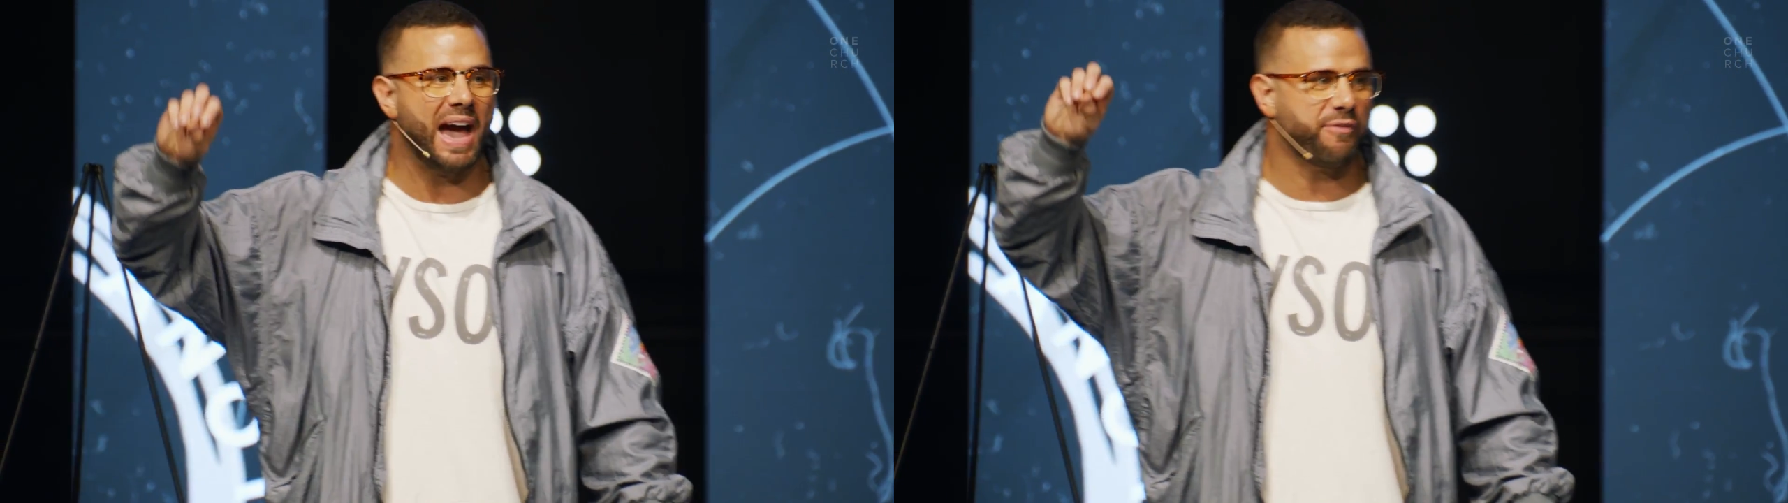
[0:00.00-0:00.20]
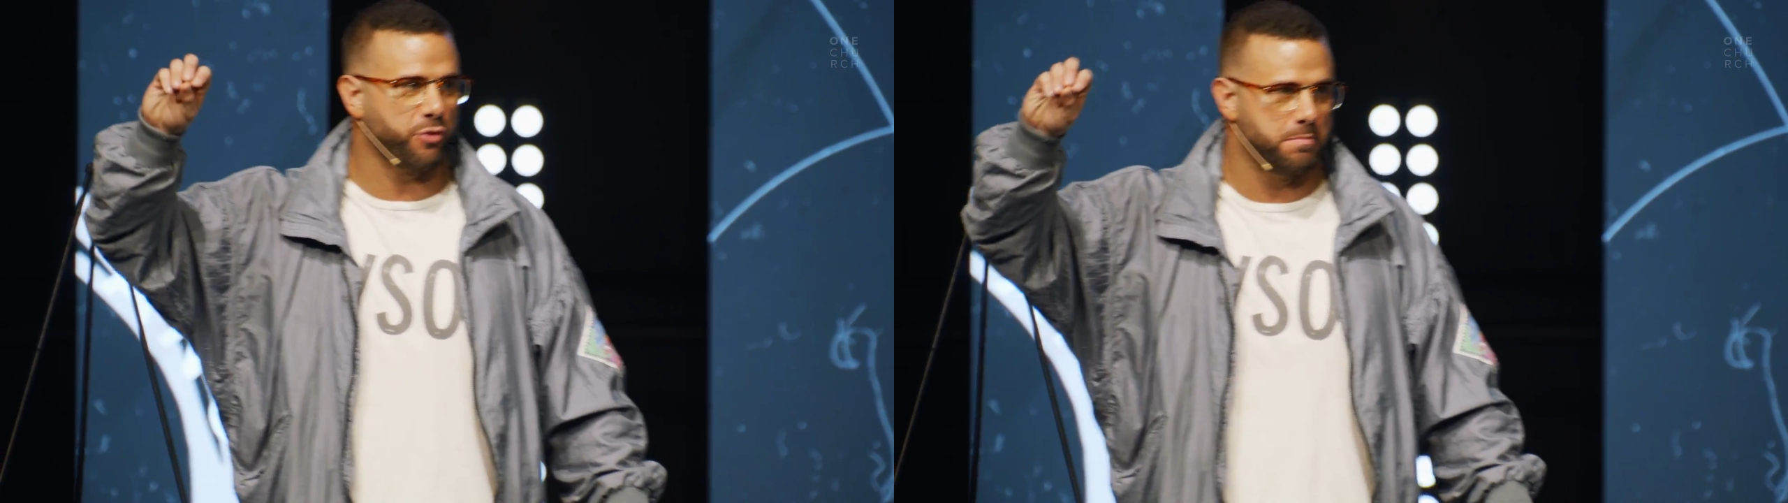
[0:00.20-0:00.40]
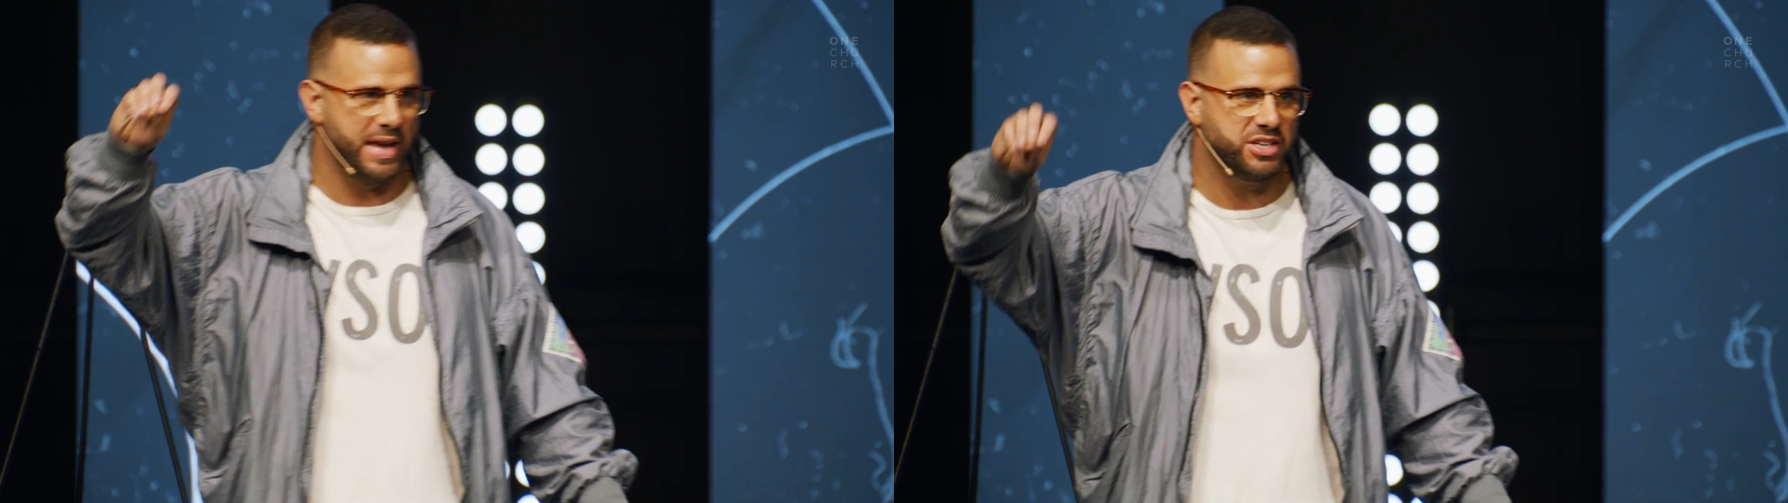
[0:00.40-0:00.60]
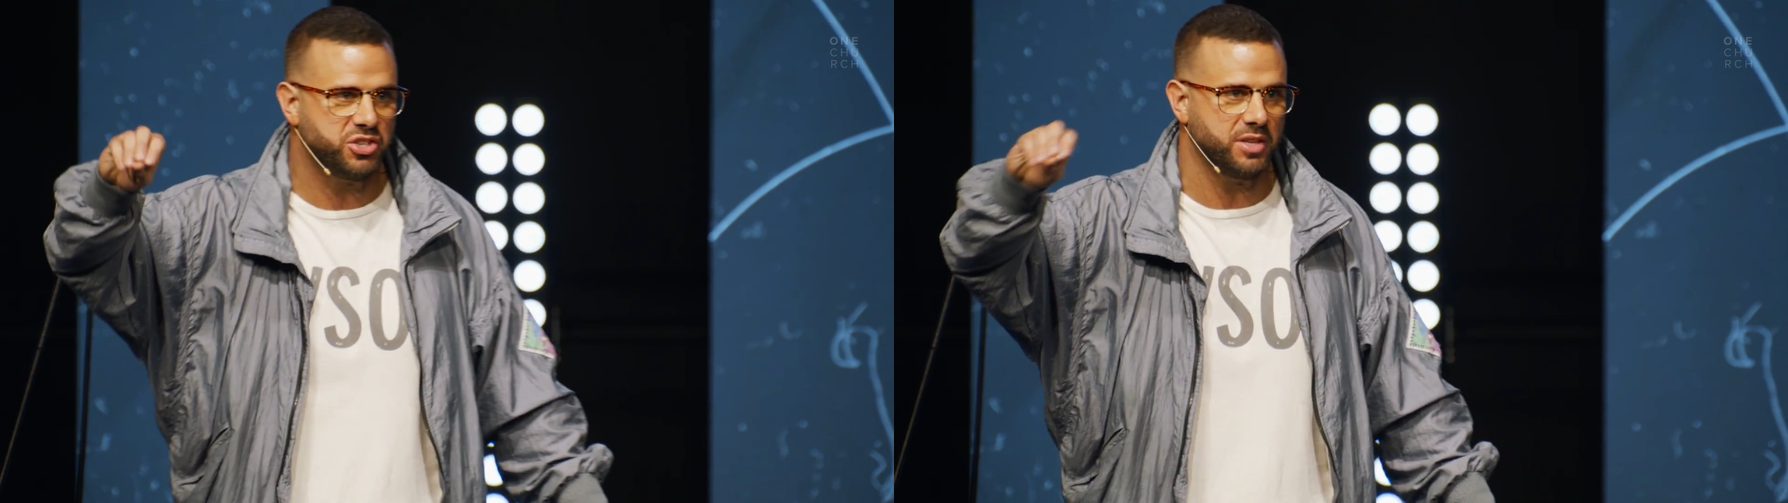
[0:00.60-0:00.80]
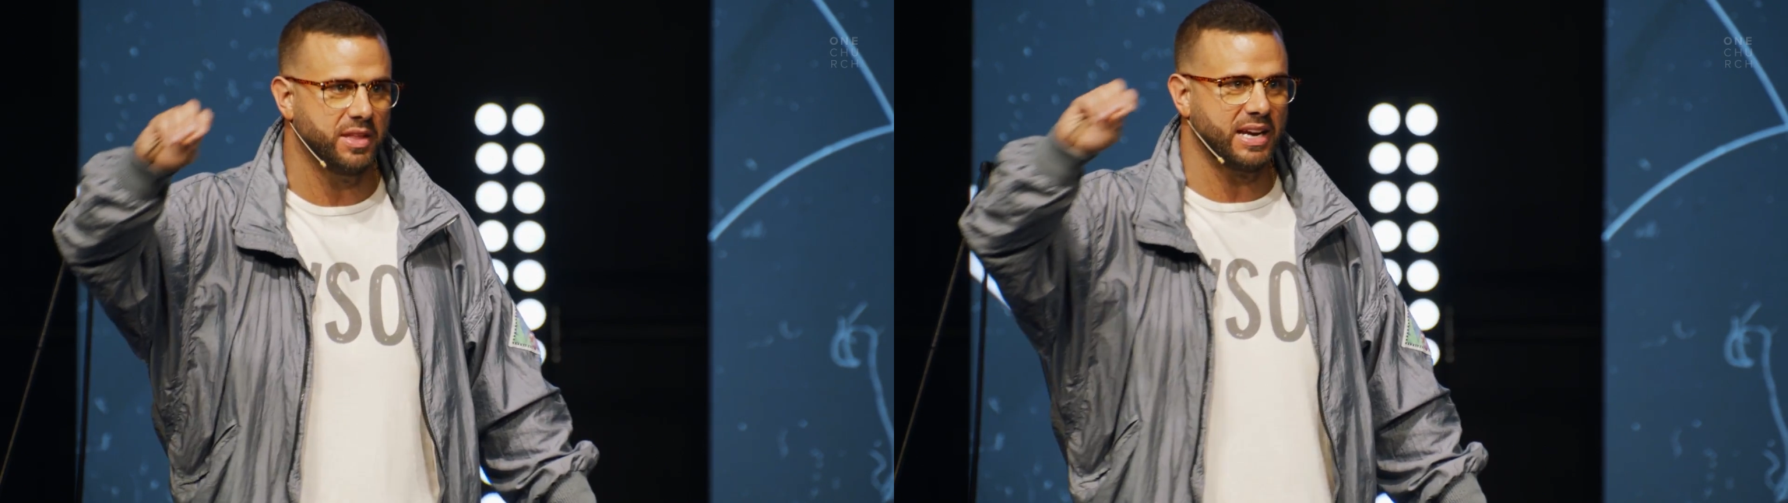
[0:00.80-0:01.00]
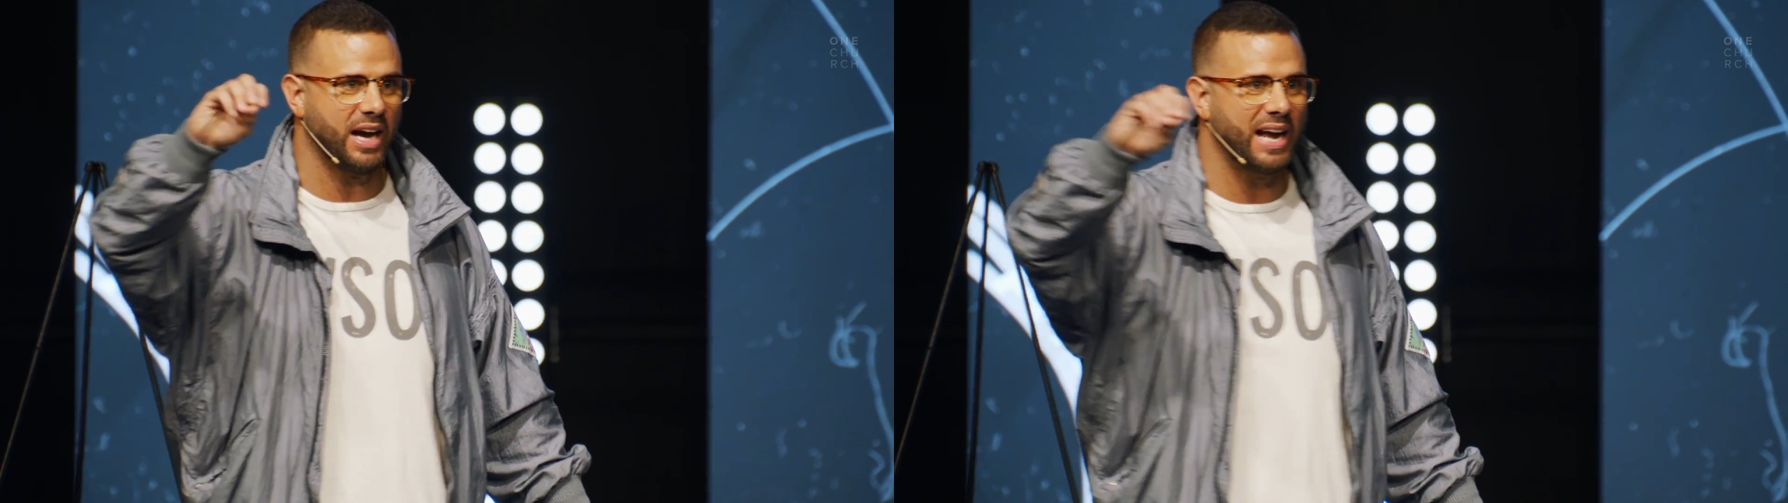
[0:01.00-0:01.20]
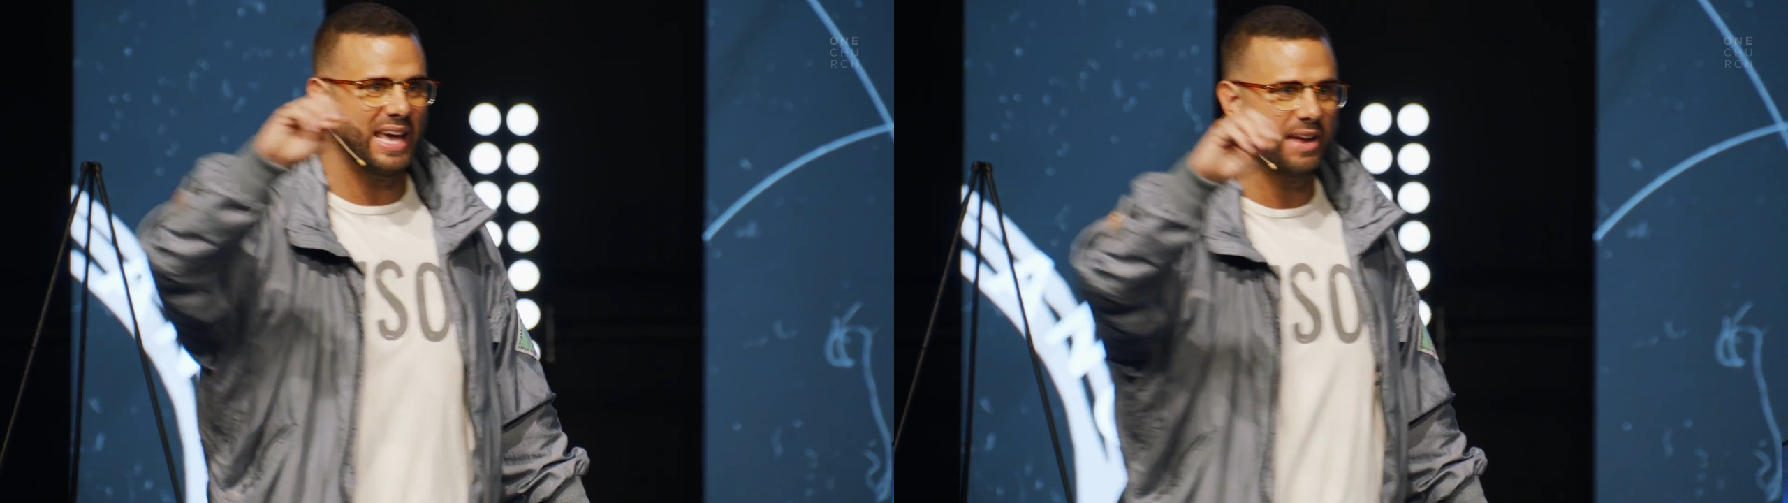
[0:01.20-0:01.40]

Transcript: affirmation that God